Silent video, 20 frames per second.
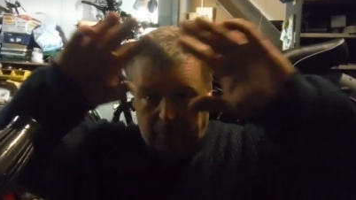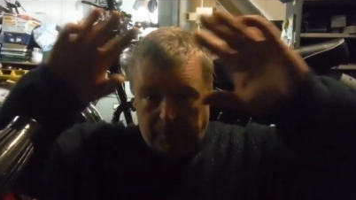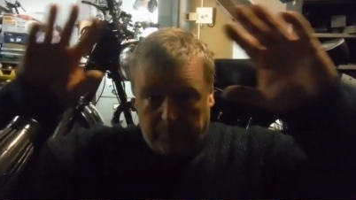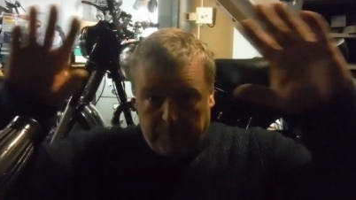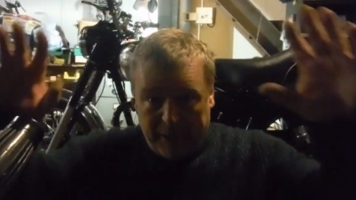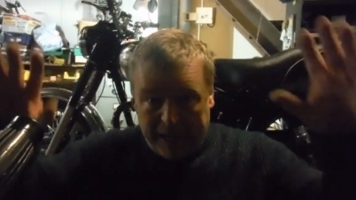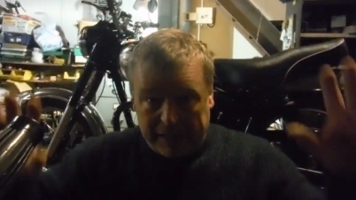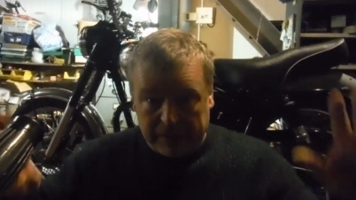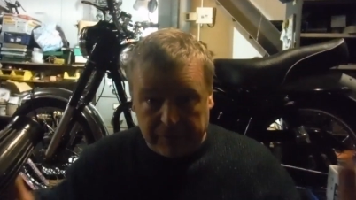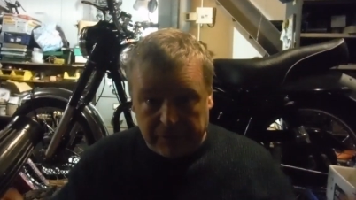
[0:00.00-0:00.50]

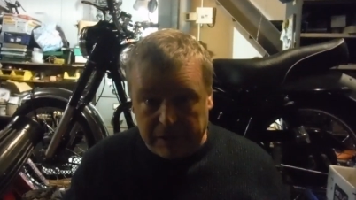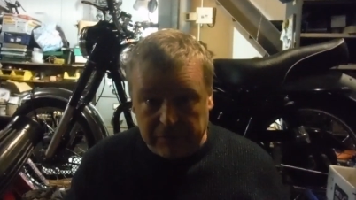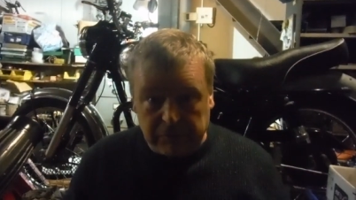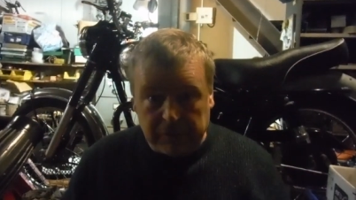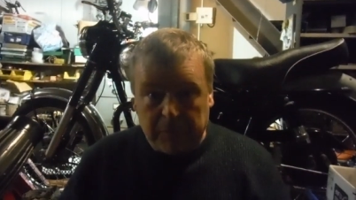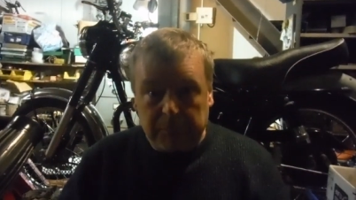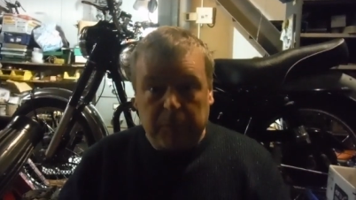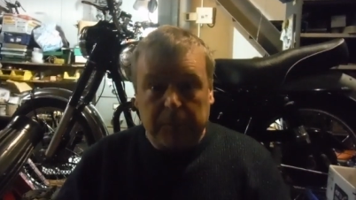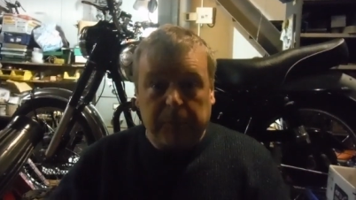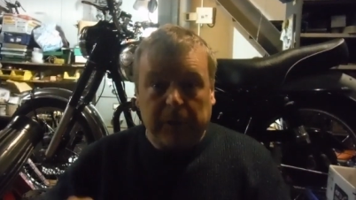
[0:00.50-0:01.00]
background
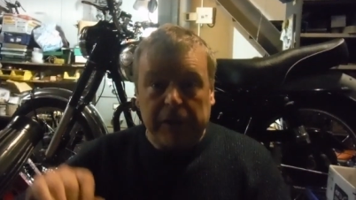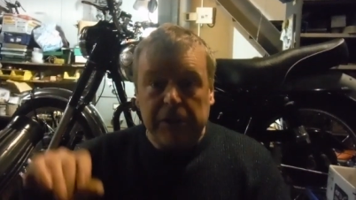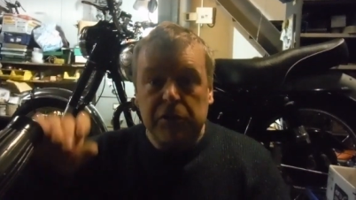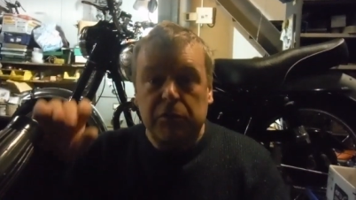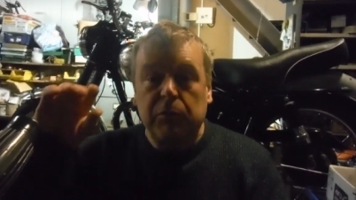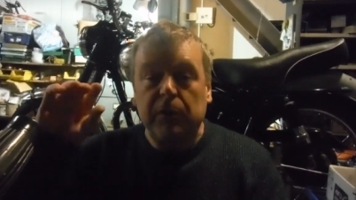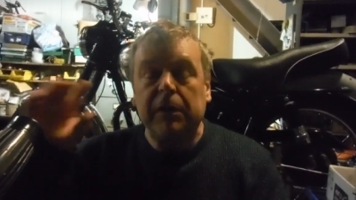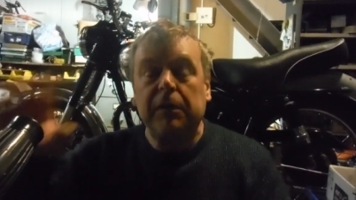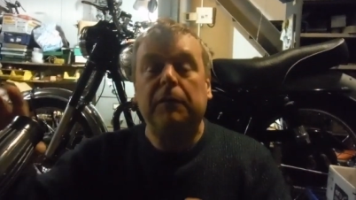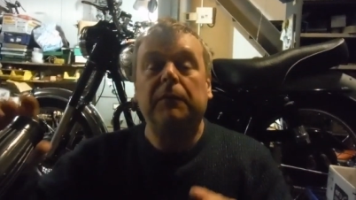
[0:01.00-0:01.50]
number plates
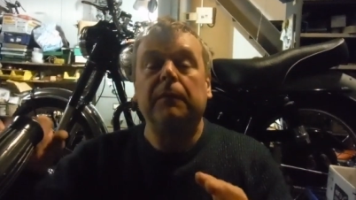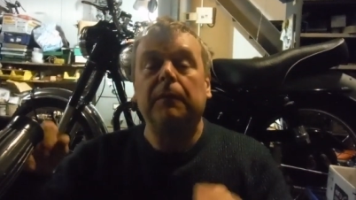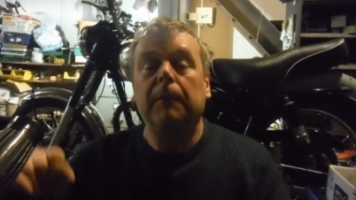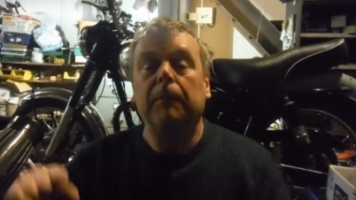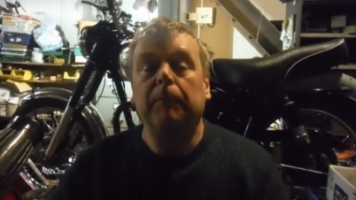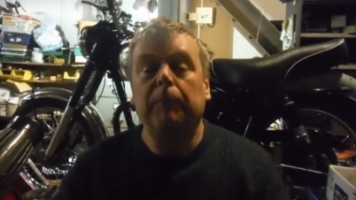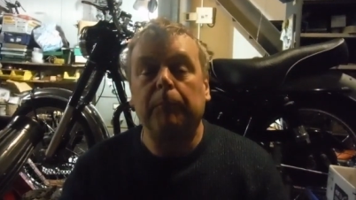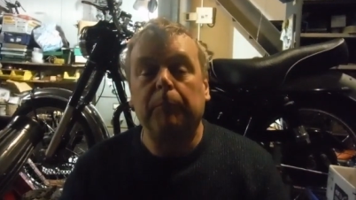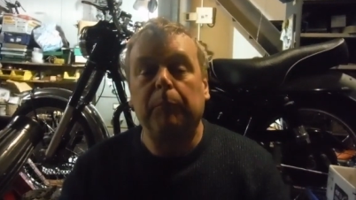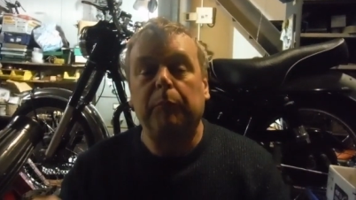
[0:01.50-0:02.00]
with
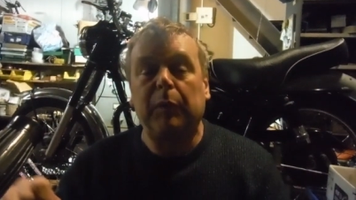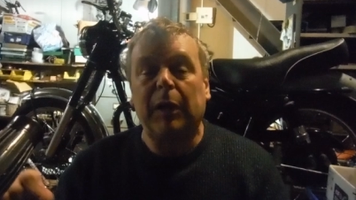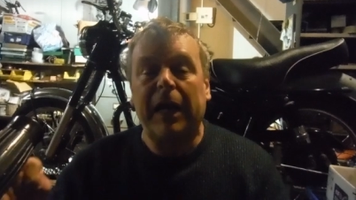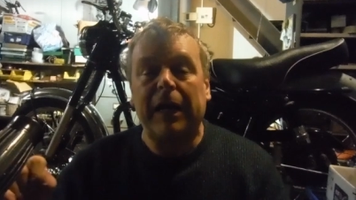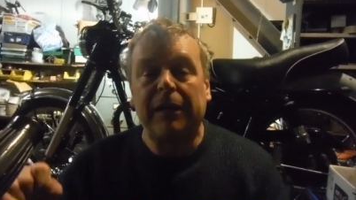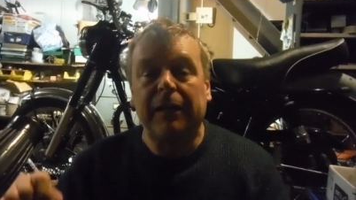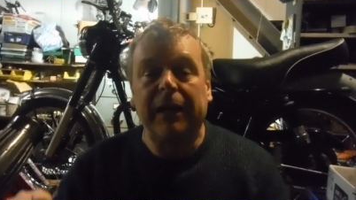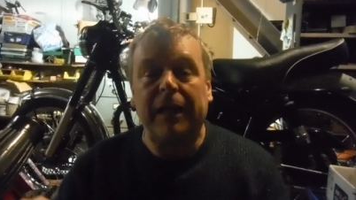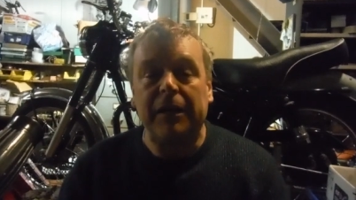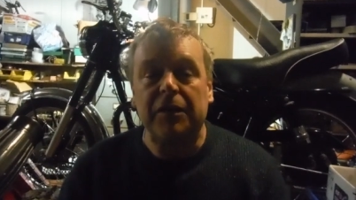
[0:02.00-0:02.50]

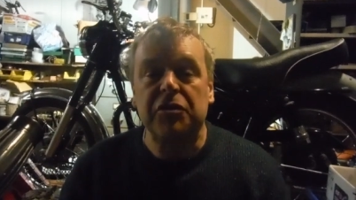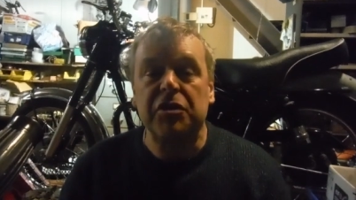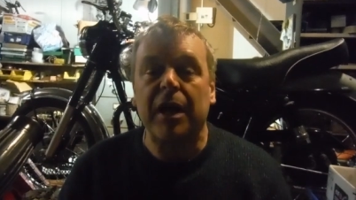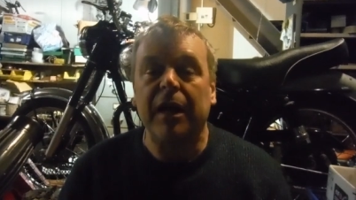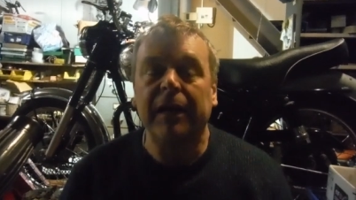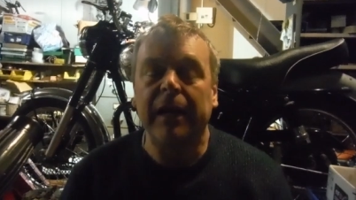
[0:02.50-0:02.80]
black letters. And